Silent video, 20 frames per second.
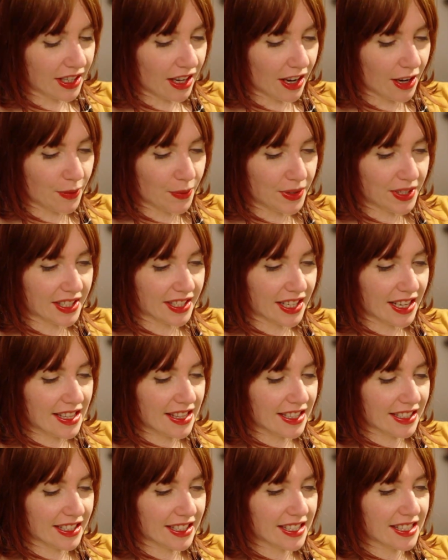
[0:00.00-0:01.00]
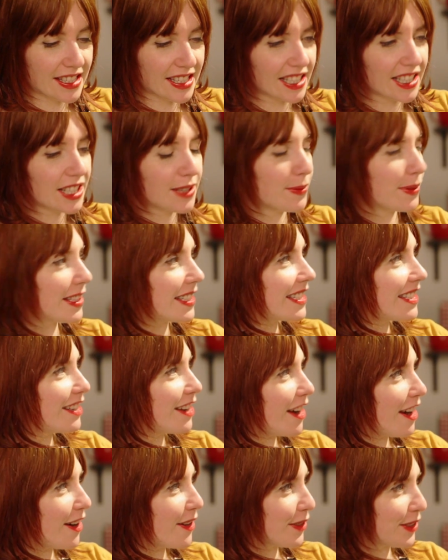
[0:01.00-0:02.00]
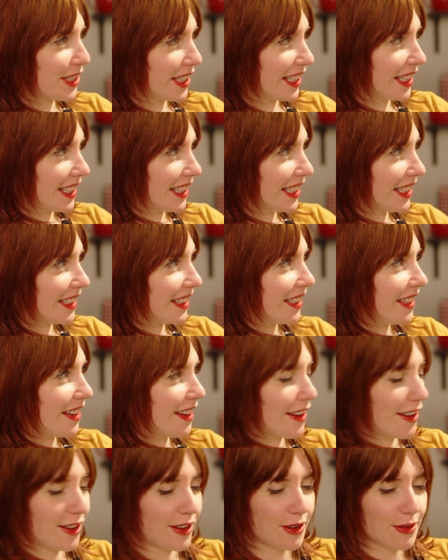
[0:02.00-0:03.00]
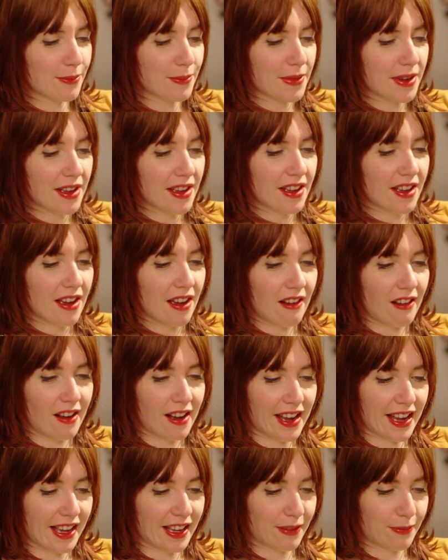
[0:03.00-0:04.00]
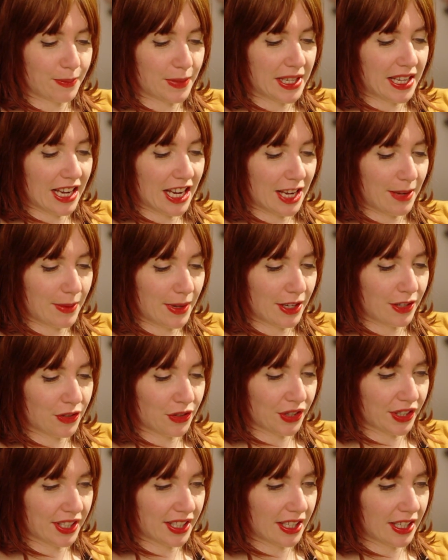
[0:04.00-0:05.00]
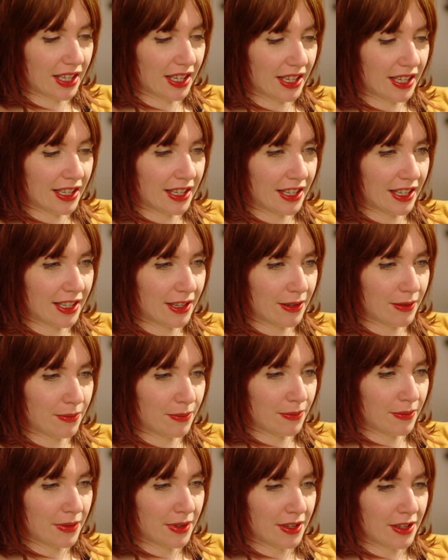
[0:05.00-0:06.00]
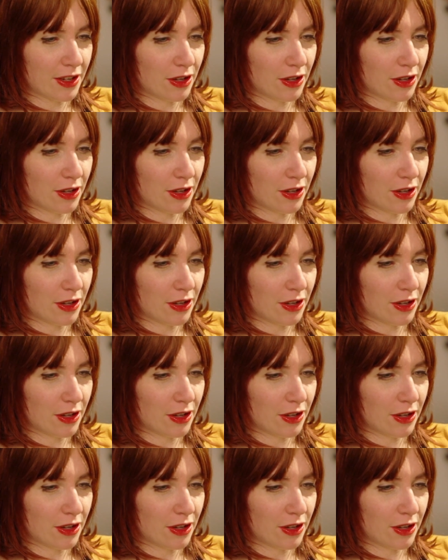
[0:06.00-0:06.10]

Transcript: I would say this is silly, but it's not really. I became interested in him